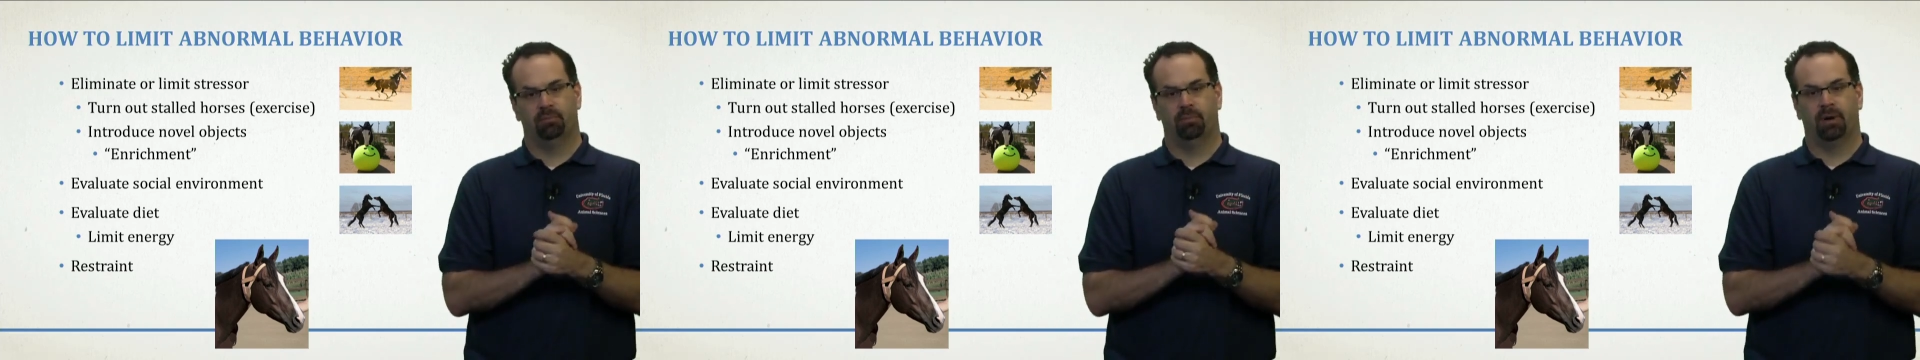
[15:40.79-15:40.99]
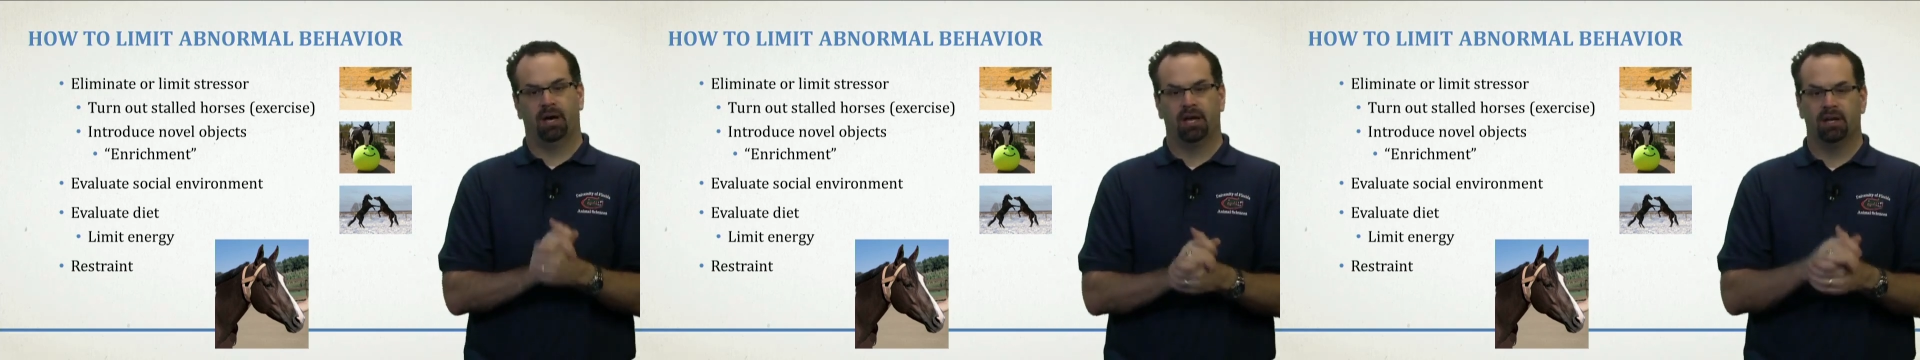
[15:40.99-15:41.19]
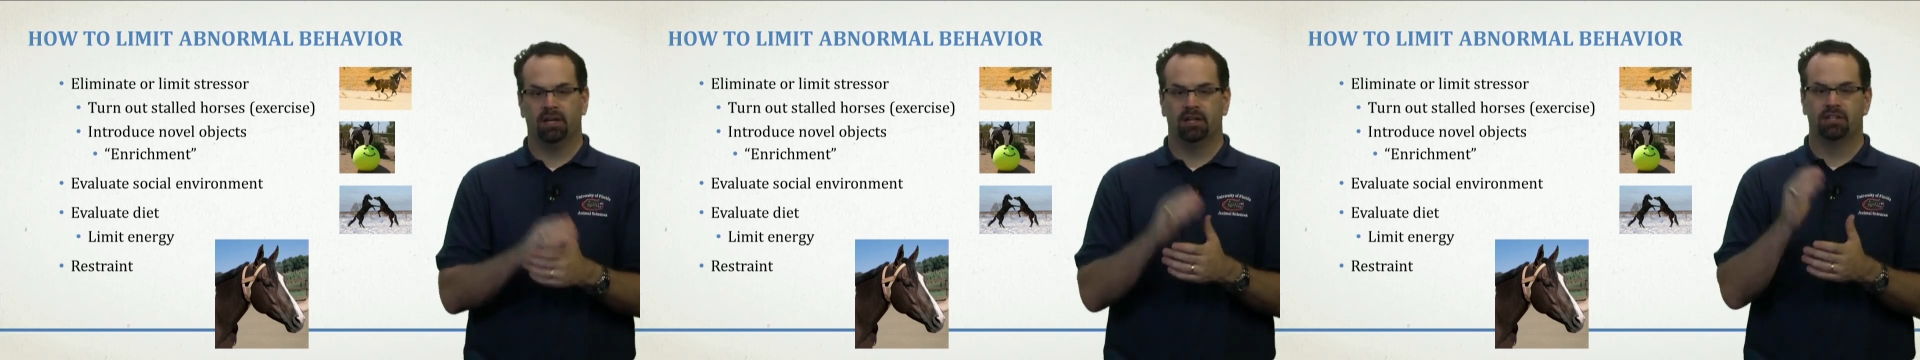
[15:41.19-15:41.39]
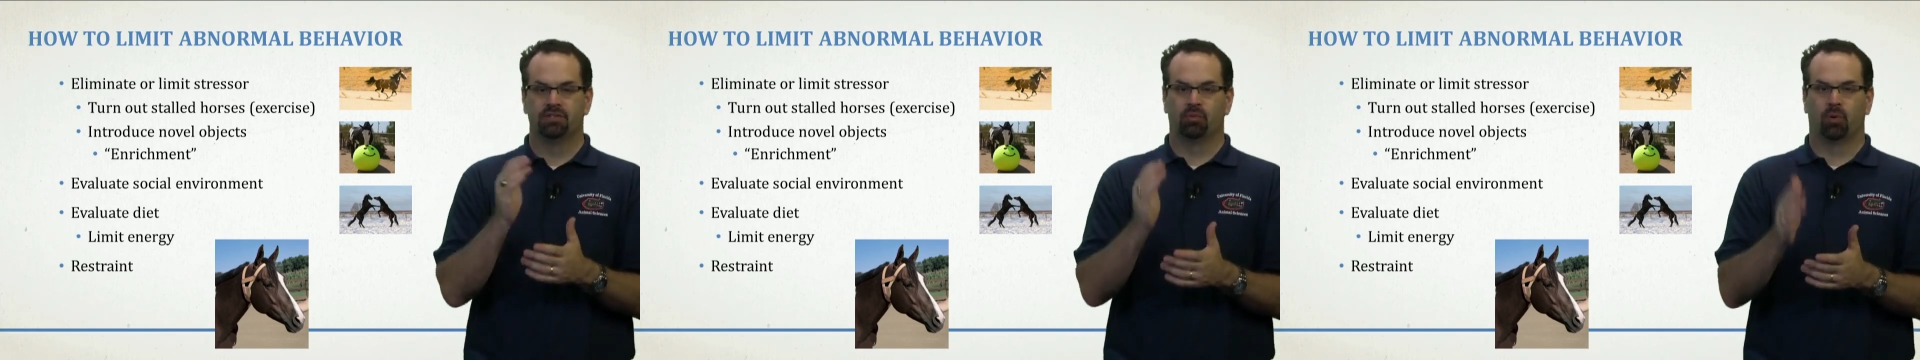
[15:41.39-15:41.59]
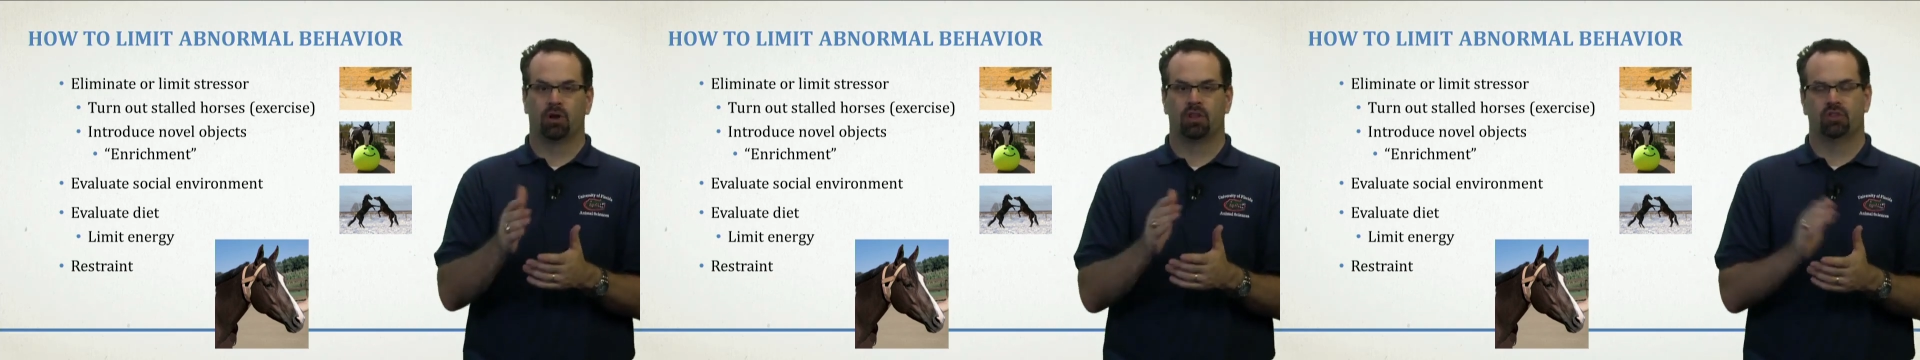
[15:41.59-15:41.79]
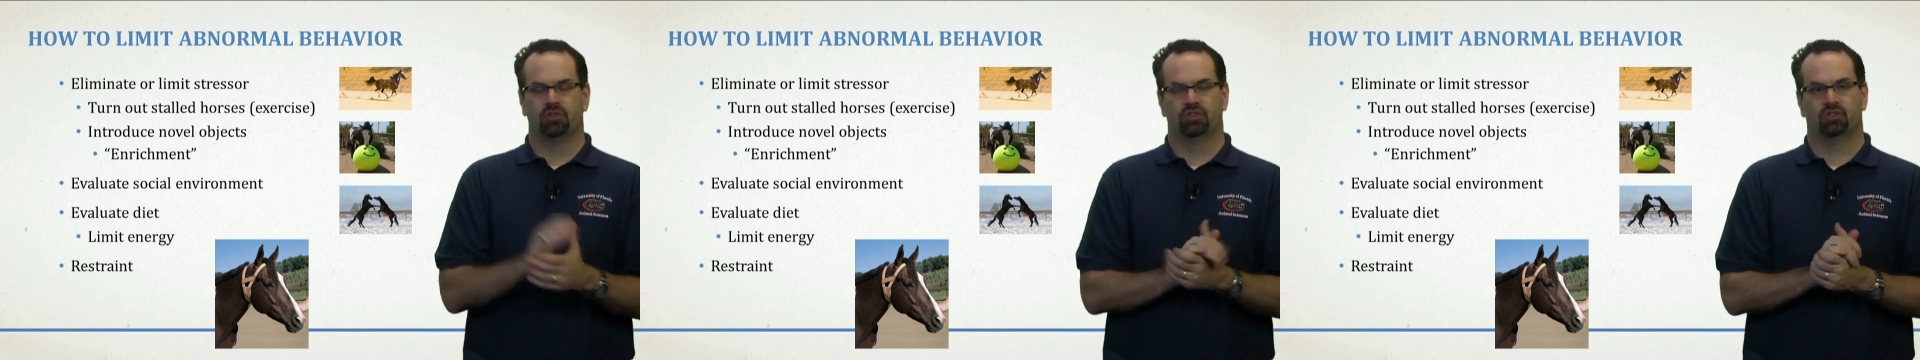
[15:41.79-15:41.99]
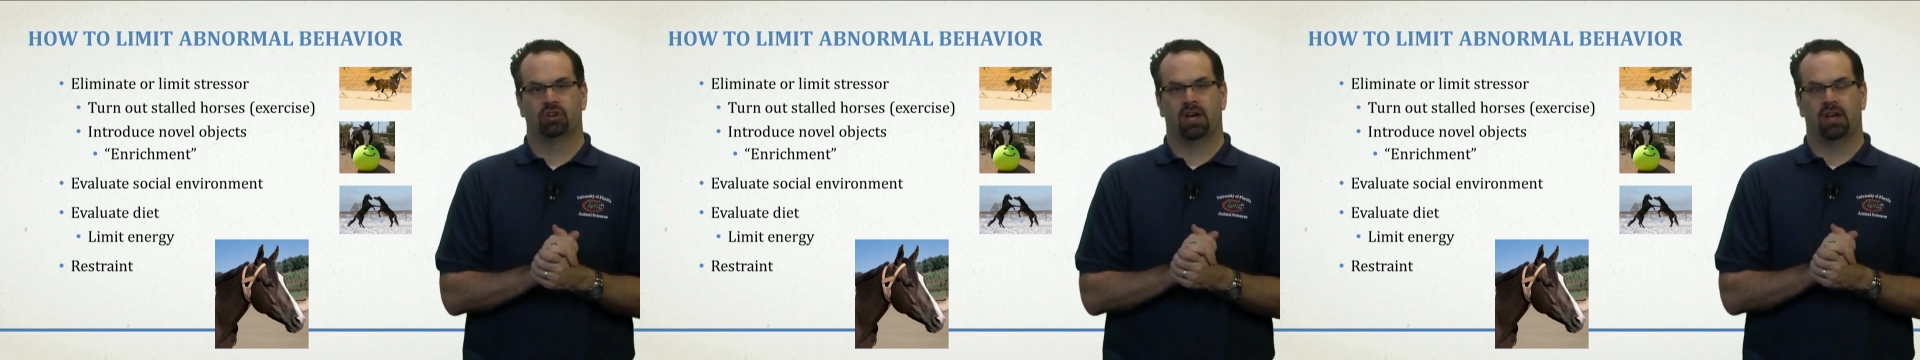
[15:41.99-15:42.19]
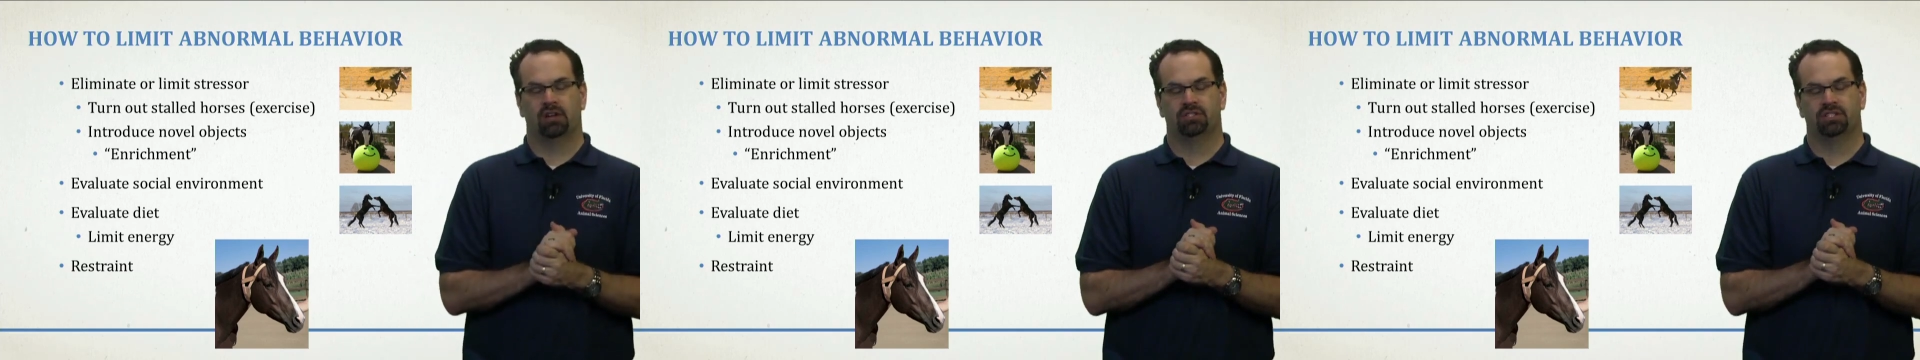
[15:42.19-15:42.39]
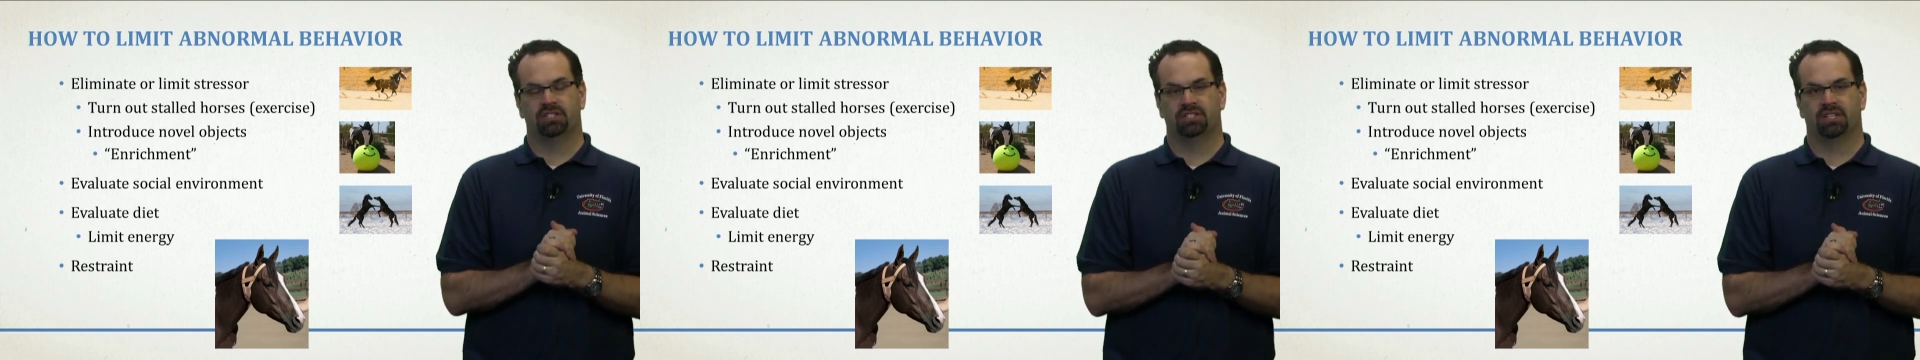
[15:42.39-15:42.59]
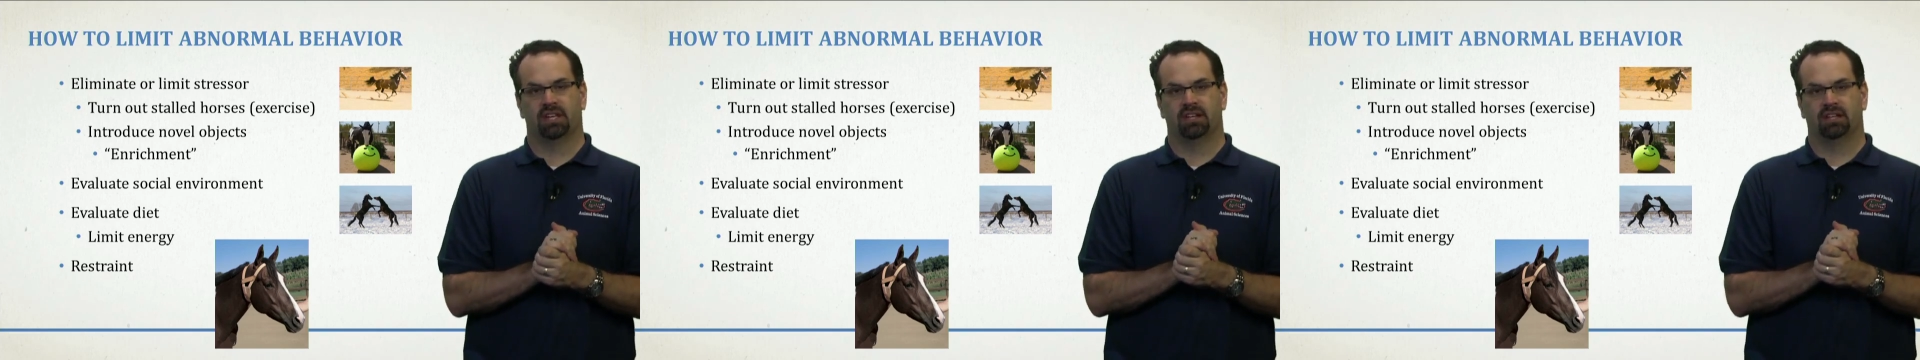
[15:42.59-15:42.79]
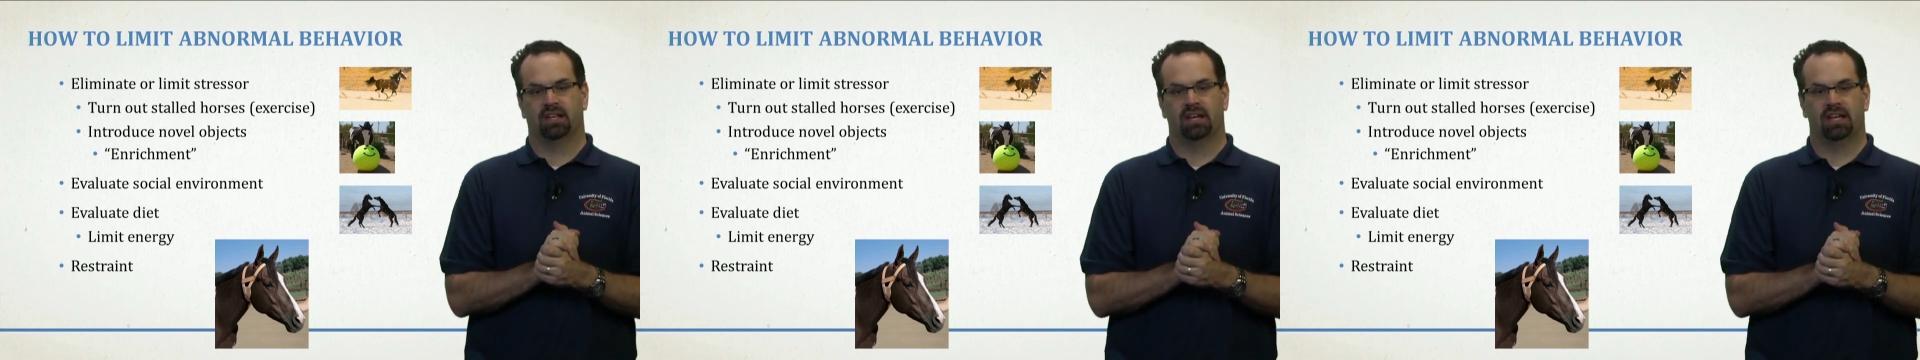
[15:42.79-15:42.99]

but it is one of those strategies that